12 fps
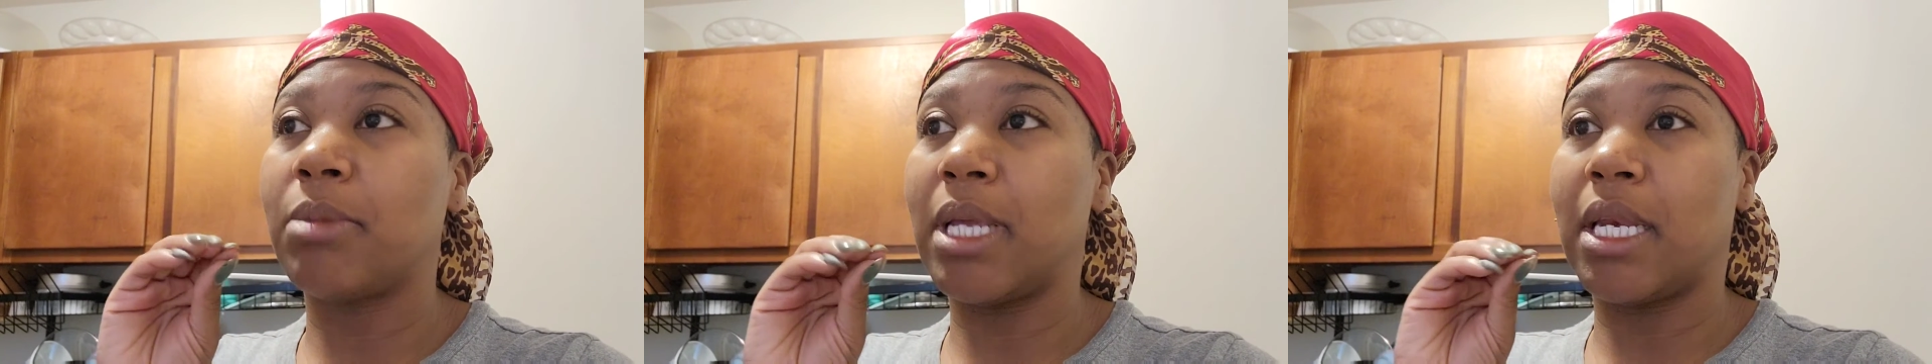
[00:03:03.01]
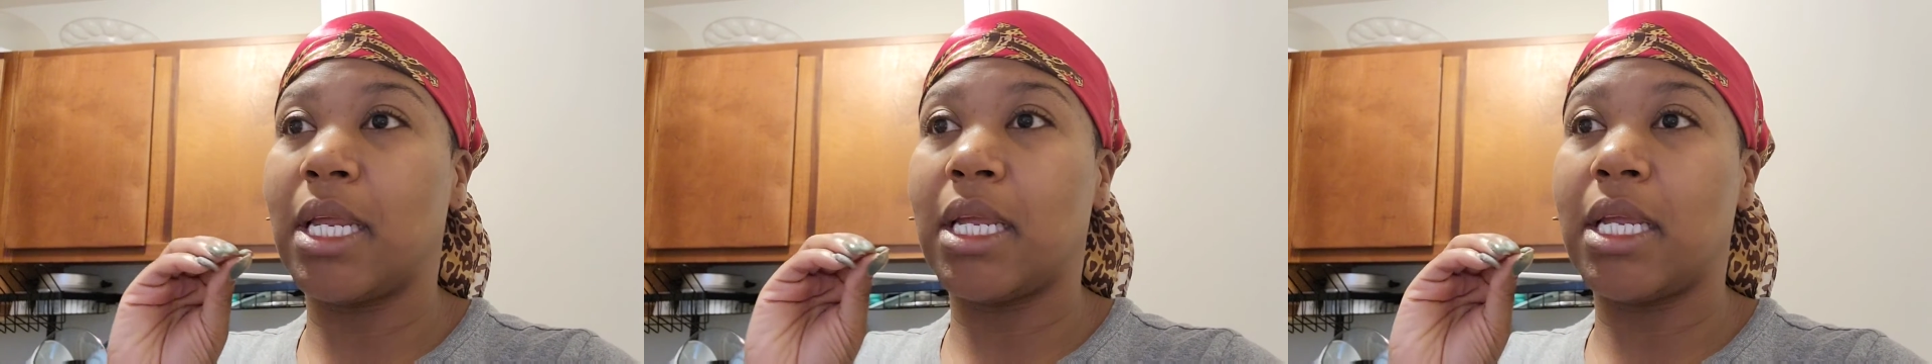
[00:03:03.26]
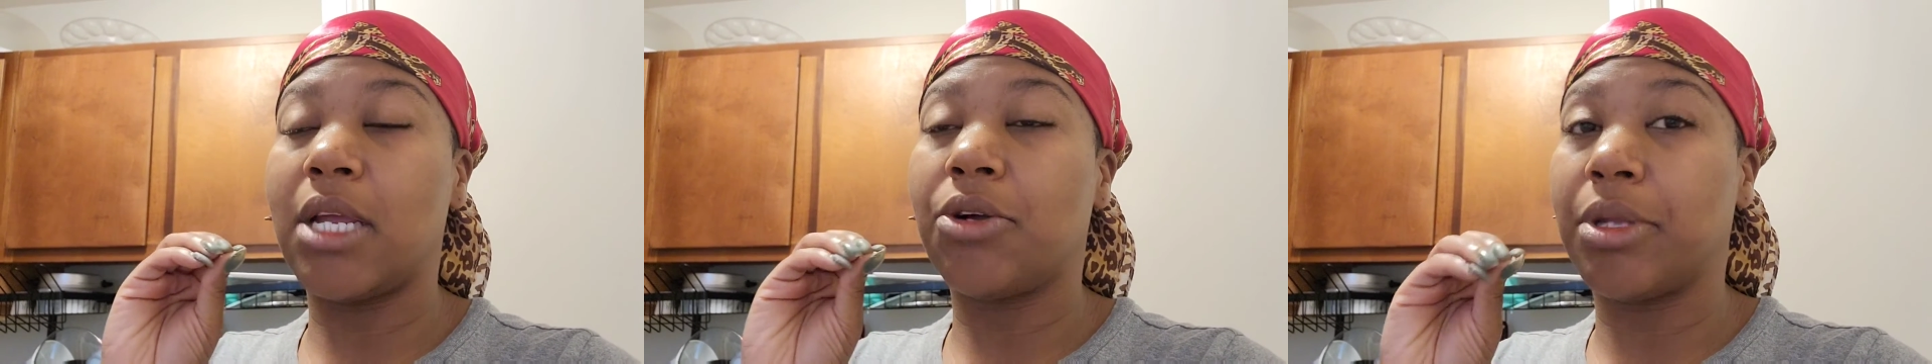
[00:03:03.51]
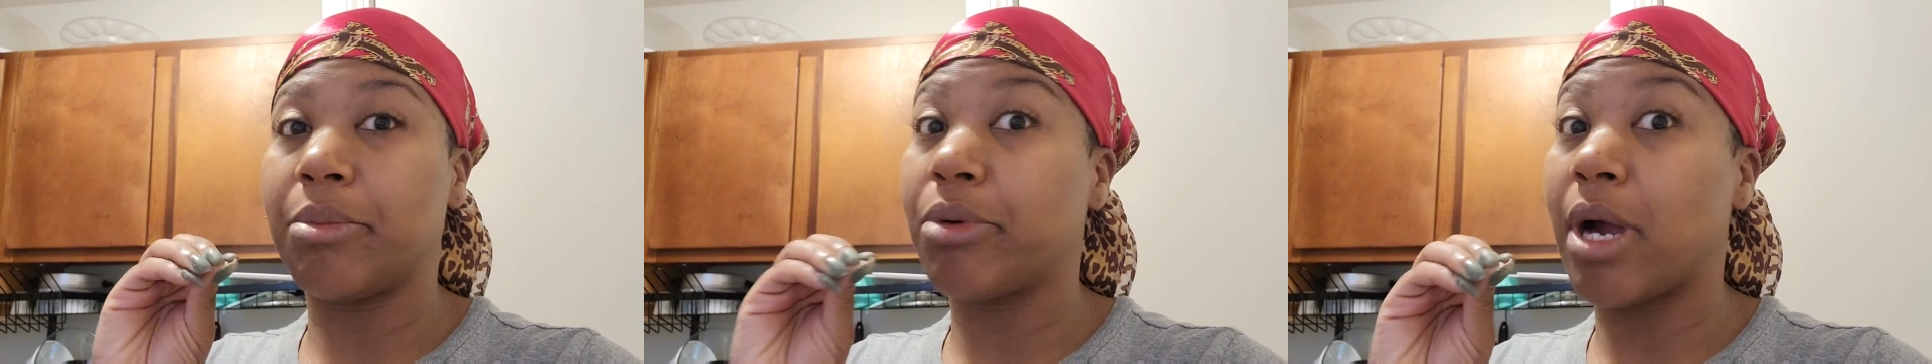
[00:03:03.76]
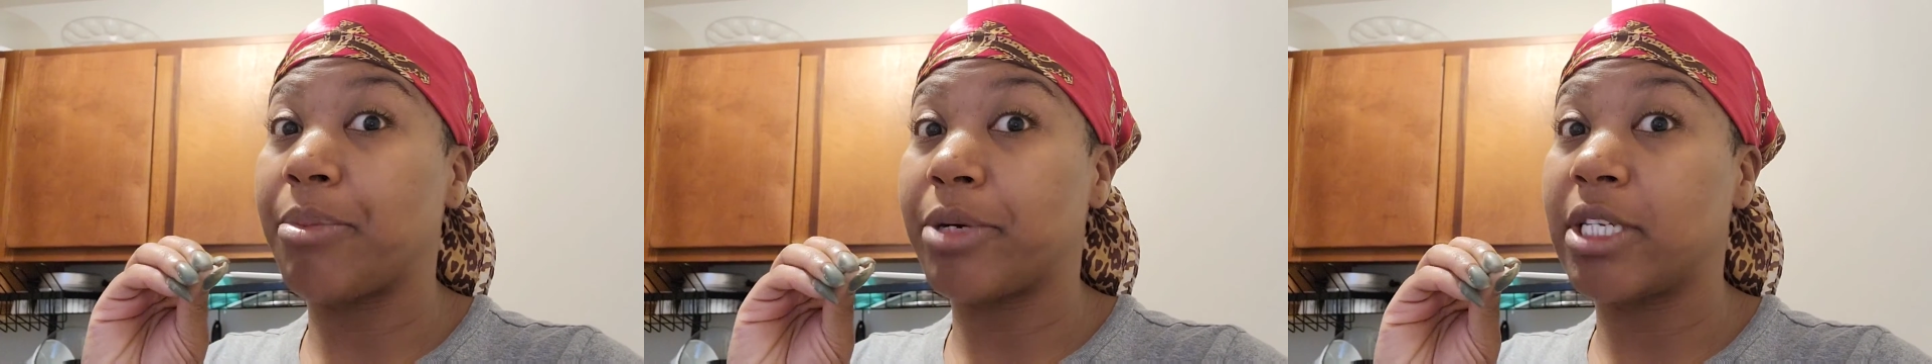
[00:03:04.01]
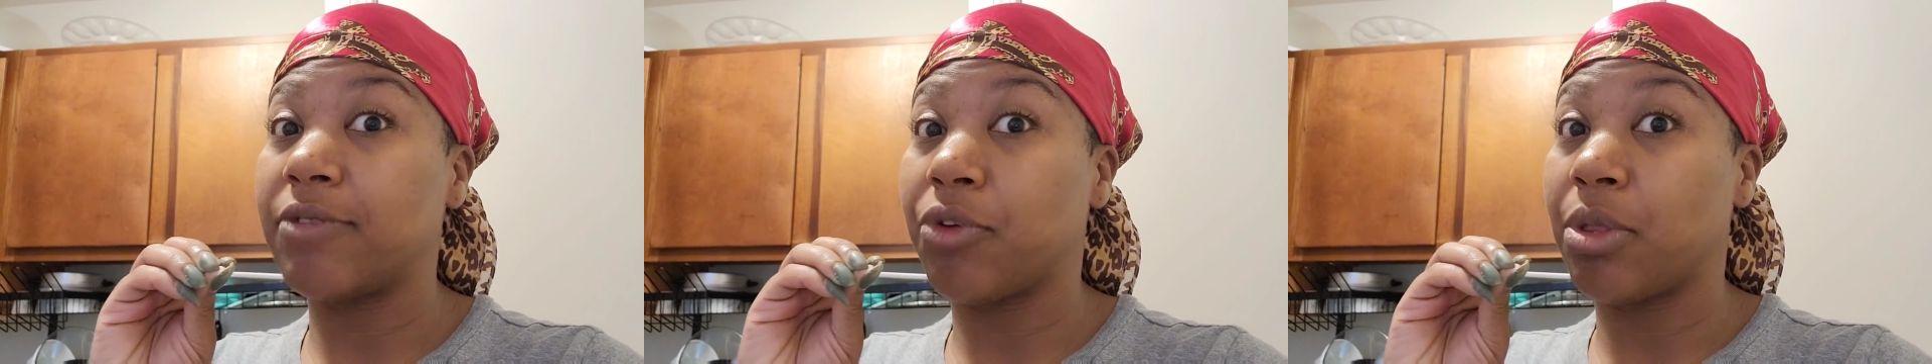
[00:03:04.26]
many healing
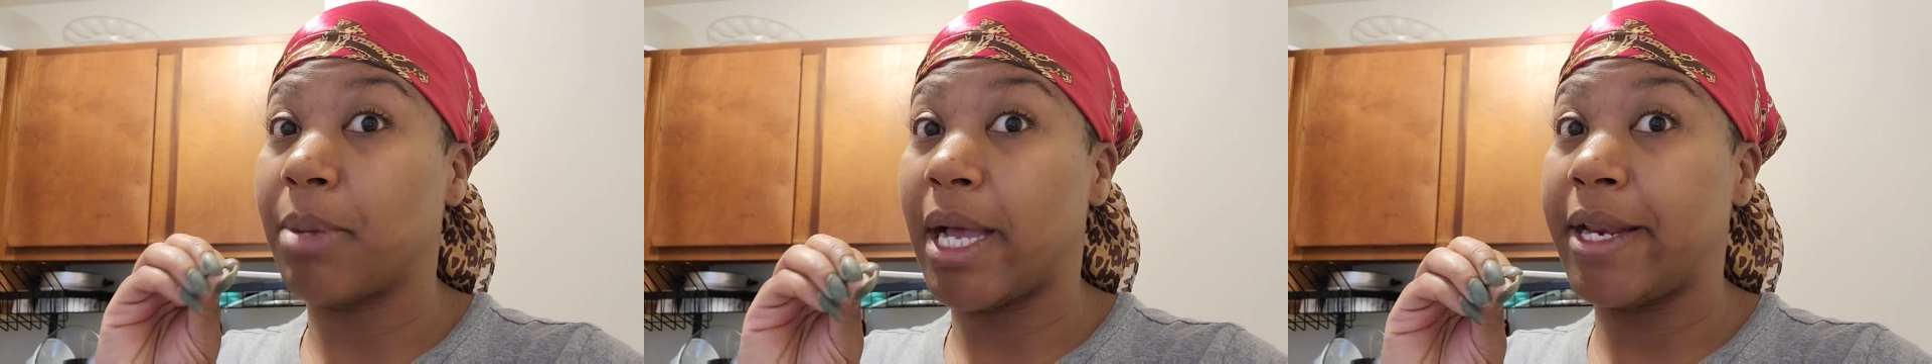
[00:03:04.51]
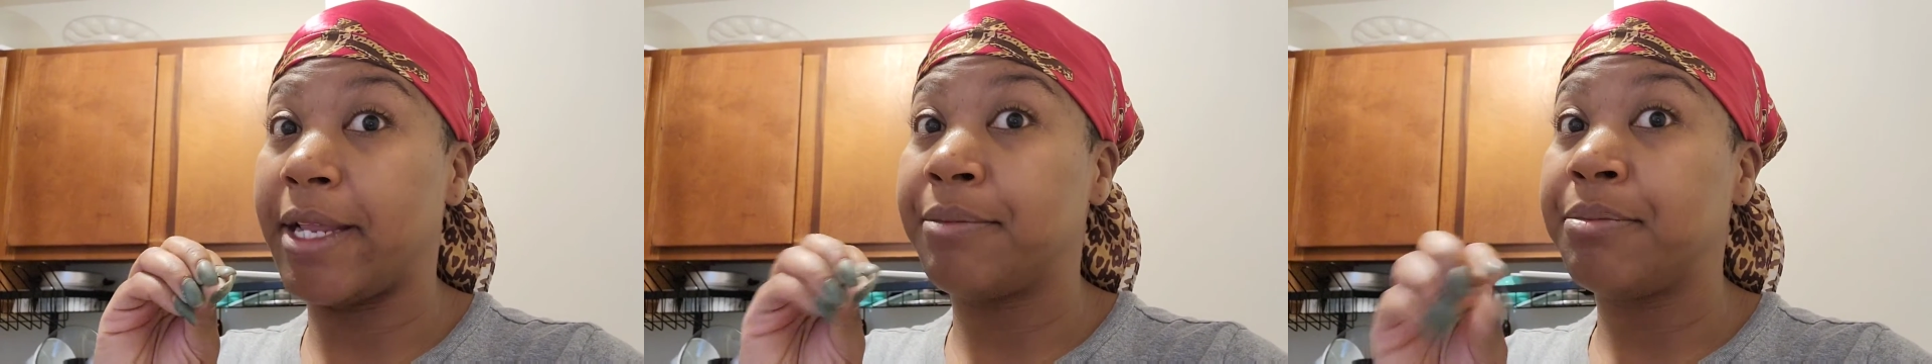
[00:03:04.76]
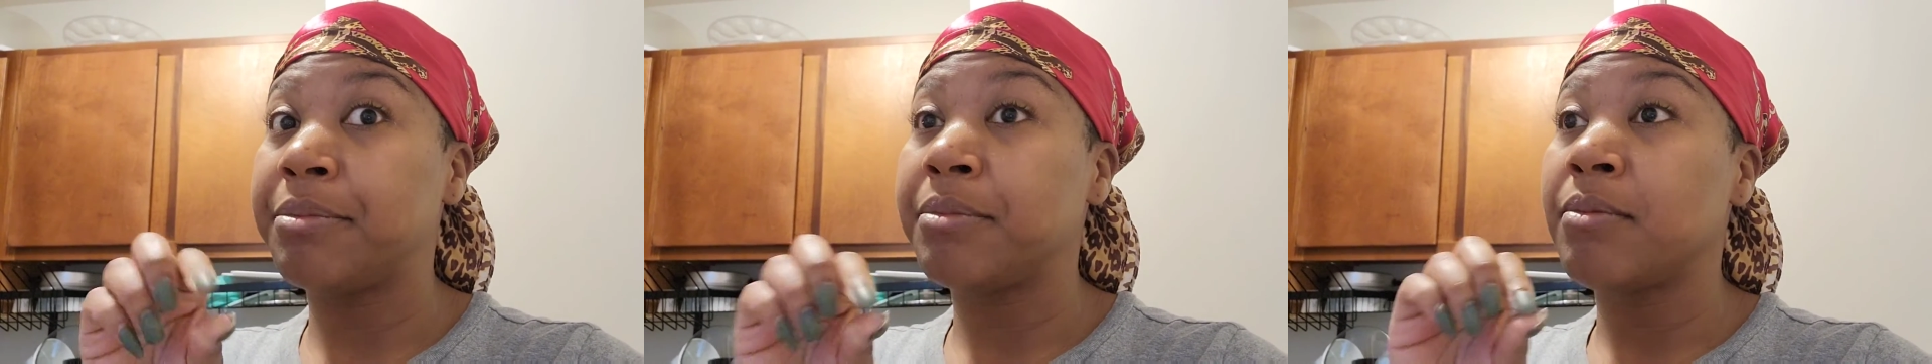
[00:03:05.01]
properties for the body.